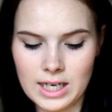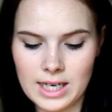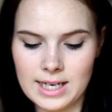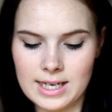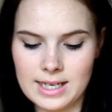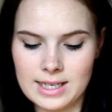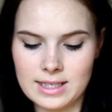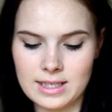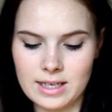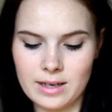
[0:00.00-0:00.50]

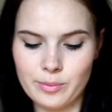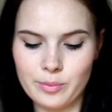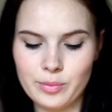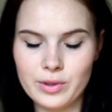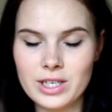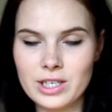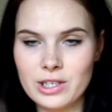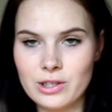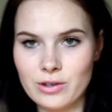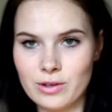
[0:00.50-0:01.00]
And I'm
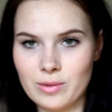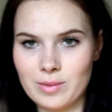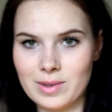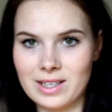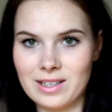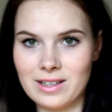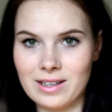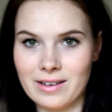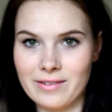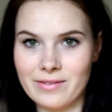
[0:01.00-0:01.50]
pretty sure I'm
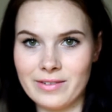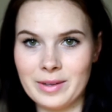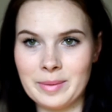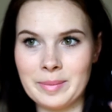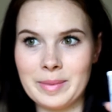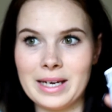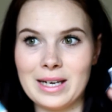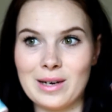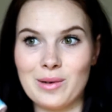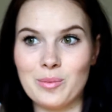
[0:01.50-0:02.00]
going to love
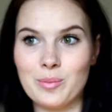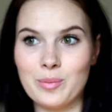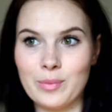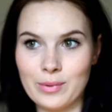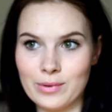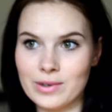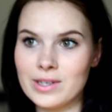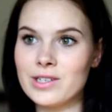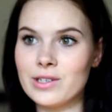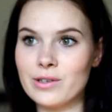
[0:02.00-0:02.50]
them, and
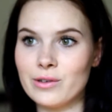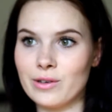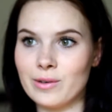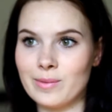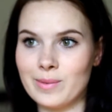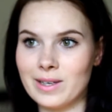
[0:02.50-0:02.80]
I'm pretty sure